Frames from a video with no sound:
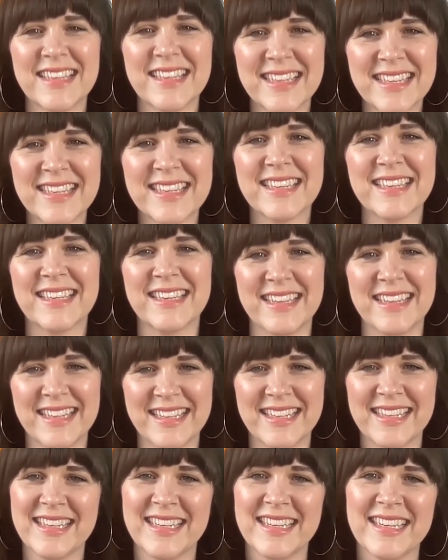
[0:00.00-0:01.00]

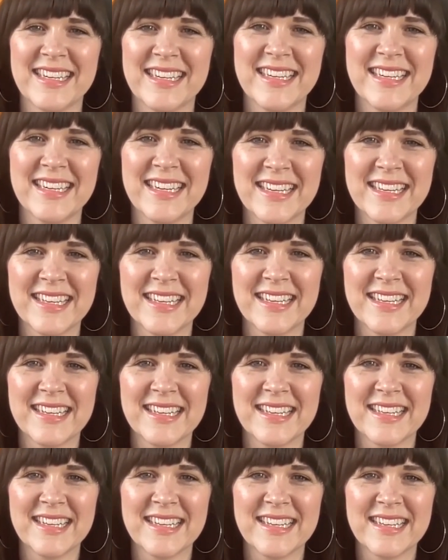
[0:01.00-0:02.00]

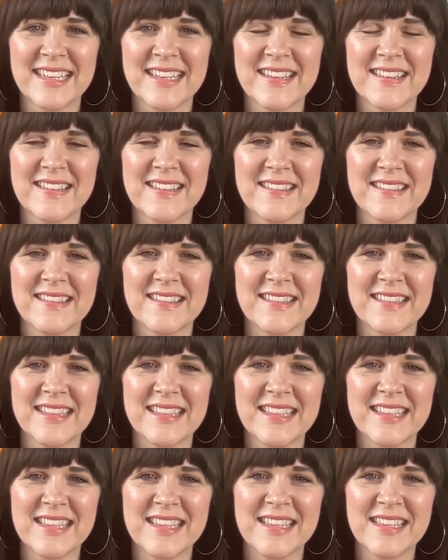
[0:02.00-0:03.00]

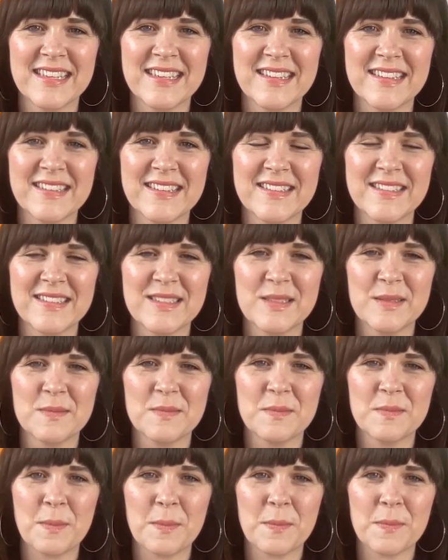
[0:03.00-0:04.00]

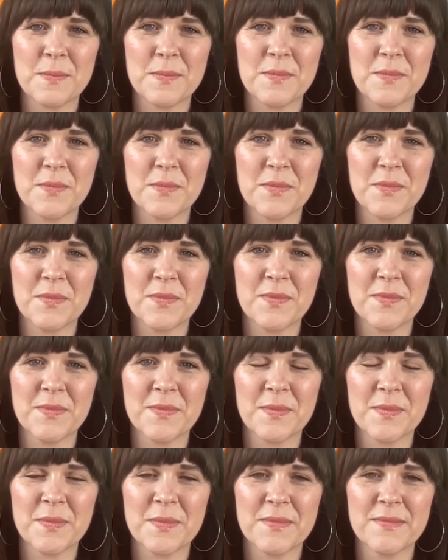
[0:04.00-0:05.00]

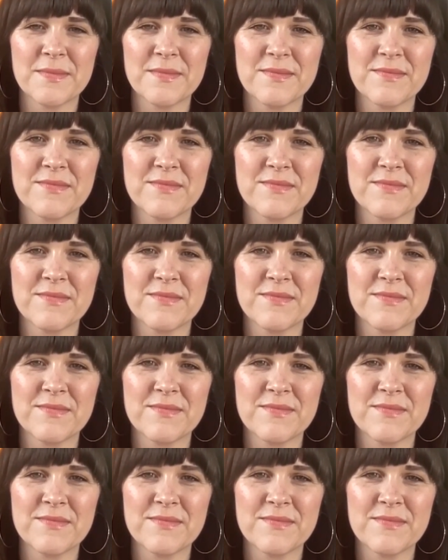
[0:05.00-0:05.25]
No words are spoken by the person on screen.